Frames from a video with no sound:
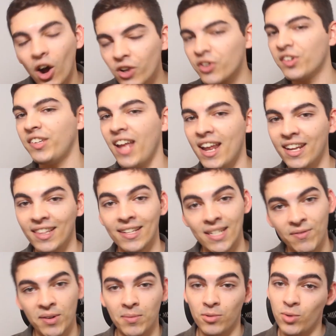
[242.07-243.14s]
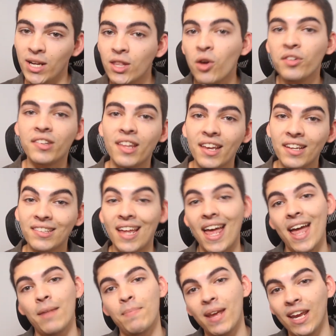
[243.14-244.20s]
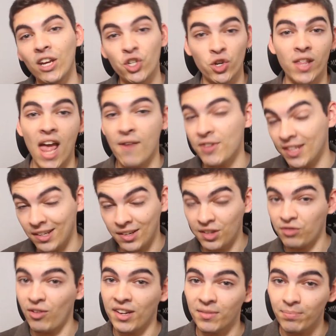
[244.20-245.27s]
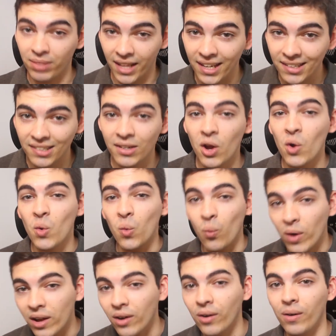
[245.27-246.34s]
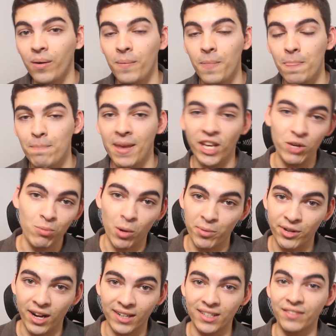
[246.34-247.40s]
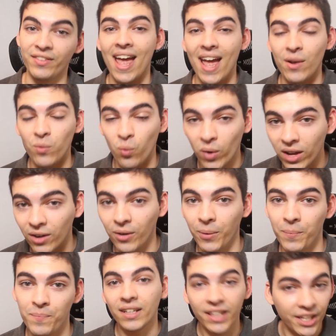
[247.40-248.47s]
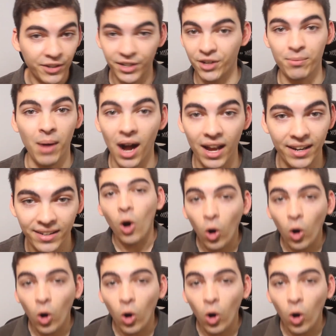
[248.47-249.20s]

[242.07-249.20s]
Understanding the difference between those things and making sure that everything's in its right place will make you more productive and will clear your mind.